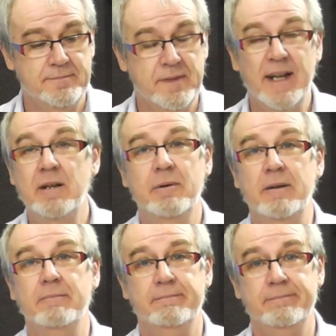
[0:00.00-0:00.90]
Anyway,
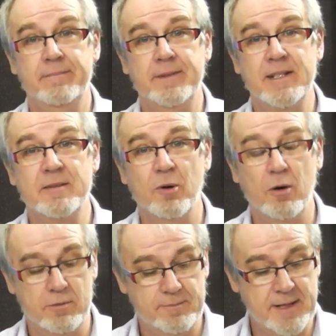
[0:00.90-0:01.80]
there's
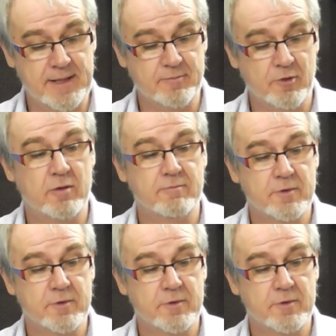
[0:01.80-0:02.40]
more, there's more.